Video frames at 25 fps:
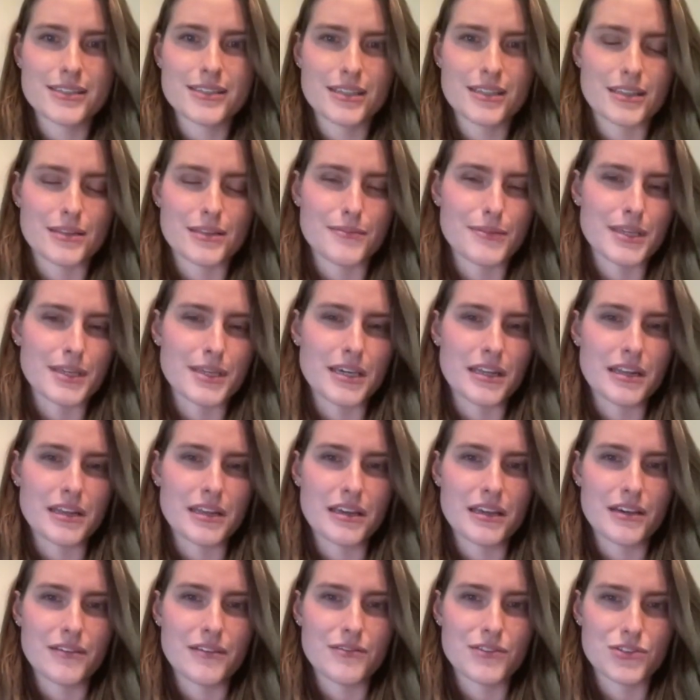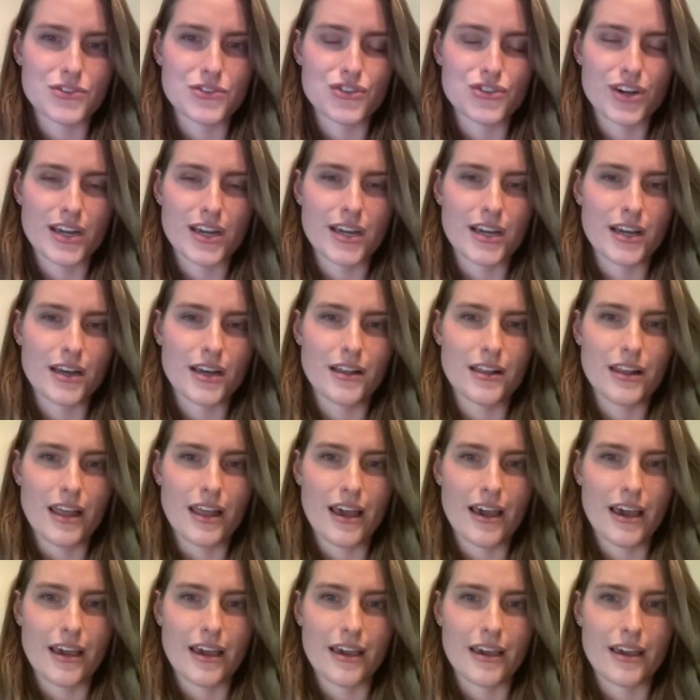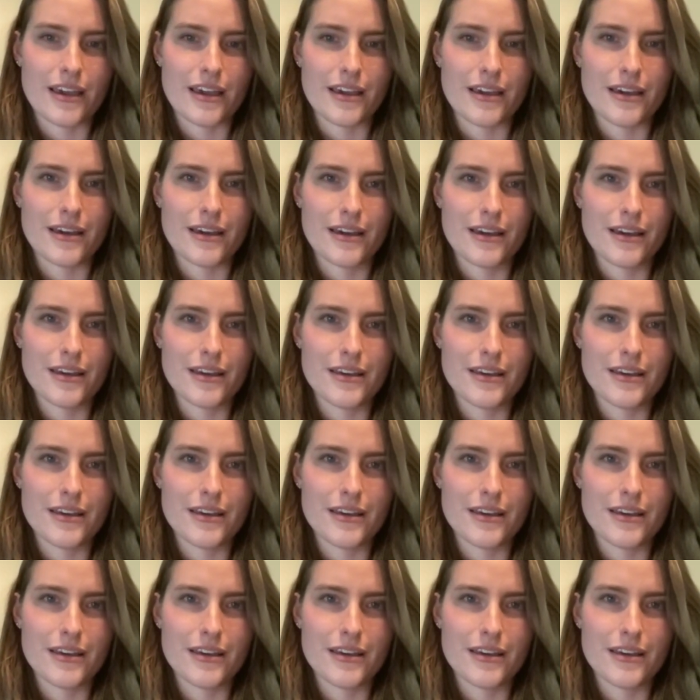In the beginning of the trail, I